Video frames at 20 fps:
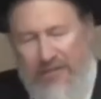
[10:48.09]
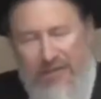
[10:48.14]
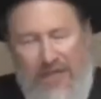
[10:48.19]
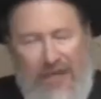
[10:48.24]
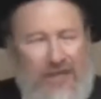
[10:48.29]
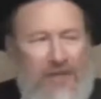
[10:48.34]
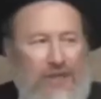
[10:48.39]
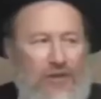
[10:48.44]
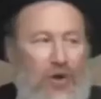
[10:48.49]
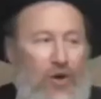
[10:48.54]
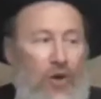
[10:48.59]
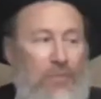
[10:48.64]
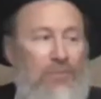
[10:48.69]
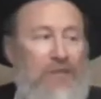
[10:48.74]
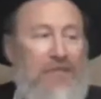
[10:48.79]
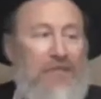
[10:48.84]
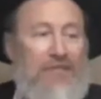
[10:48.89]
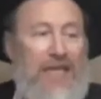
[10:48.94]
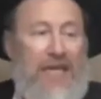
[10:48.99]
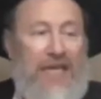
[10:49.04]
It's not going to go up
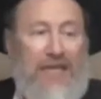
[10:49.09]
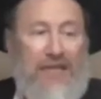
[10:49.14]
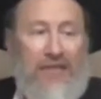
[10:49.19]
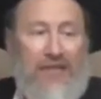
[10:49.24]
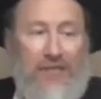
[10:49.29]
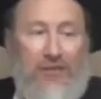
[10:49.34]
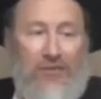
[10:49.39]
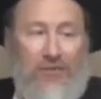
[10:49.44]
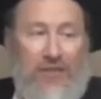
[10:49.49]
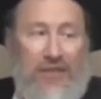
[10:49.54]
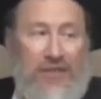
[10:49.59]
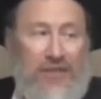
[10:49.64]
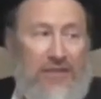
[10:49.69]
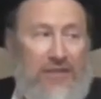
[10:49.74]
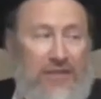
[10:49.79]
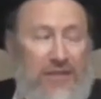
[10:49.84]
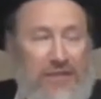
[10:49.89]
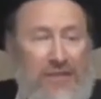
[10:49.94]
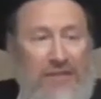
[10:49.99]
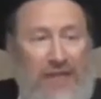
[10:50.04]
in his hand literally.
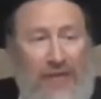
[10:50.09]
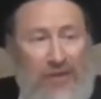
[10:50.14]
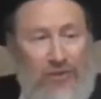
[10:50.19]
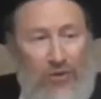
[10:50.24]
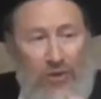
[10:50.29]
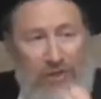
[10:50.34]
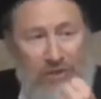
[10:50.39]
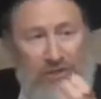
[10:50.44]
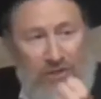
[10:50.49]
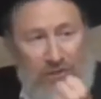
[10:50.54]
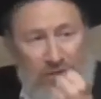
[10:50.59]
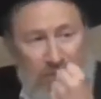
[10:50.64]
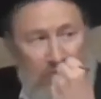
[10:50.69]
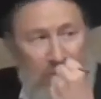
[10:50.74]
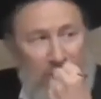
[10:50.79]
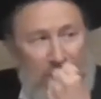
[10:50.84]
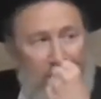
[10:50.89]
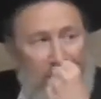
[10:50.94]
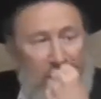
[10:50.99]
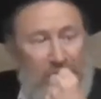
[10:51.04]
He's not going
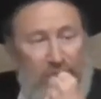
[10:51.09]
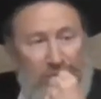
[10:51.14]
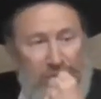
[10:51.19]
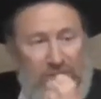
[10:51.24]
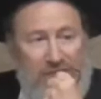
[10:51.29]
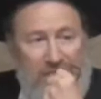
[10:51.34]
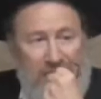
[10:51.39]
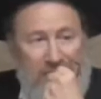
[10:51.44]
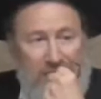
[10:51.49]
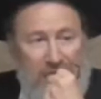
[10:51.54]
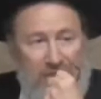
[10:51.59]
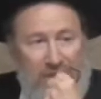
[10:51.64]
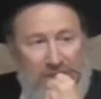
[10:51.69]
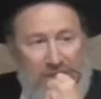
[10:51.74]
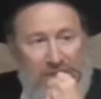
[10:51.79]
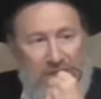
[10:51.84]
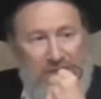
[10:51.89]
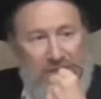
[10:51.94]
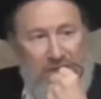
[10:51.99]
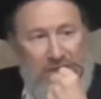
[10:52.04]
to receive it.